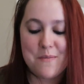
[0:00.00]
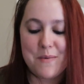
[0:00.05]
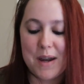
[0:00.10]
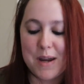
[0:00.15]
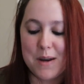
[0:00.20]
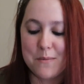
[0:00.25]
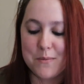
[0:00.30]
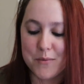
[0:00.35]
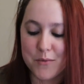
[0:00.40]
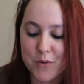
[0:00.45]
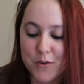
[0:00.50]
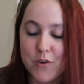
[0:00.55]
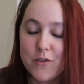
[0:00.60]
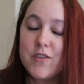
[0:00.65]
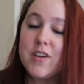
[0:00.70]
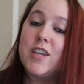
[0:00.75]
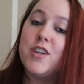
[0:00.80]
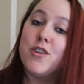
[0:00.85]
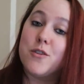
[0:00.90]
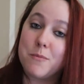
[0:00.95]
By
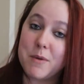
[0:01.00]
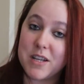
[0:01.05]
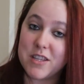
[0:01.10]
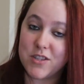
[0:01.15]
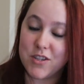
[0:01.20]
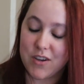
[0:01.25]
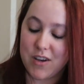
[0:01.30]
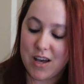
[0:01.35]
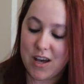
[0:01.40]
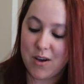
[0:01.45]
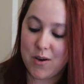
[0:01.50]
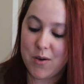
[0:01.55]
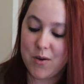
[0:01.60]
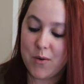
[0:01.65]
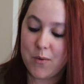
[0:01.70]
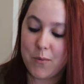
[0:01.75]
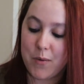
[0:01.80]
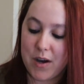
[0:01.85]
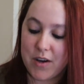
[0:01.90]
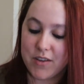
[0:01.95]
improving your mental
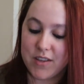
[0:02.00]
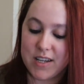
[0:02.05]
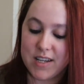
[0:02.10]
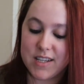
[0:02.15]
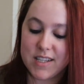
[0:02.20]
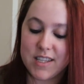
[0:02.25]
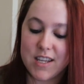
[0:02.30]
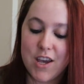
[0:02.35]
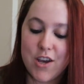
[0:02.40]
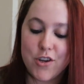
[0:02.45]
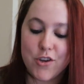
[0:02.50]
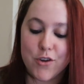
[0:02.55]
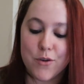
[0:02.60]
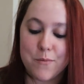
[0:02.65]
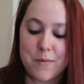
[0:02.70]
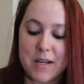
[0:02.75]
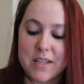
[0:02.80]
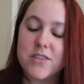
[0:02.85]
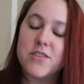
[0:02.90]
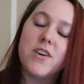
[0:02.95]
wellness, your
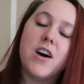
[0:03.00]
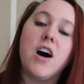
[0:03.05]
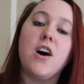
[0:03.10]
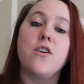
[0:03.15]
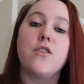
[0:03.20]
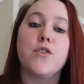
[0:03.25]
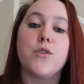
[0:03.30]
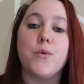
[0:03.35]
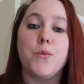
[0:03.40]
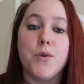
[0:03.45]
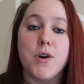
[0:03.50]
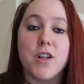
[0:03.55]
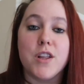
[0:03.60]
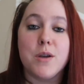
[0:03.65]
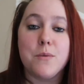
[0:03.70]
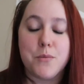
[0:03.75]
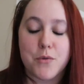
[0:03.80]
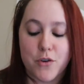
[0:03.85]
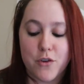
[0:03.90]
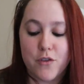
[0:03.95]
mental health
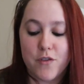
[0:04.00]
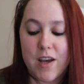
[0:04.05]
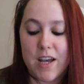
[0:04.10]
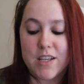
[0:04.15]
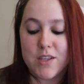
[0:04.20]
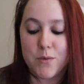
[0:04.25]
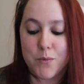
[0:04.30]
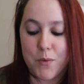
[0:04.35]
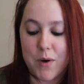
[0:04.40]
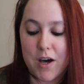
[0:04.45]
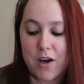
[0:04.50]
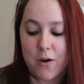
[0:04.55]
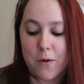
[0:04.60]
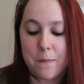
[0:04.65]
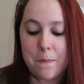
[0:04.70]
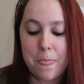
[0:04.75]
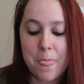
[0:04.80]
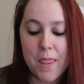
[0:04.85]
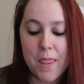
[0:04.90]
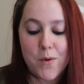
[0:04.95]
will improve as
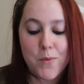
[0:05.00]
well,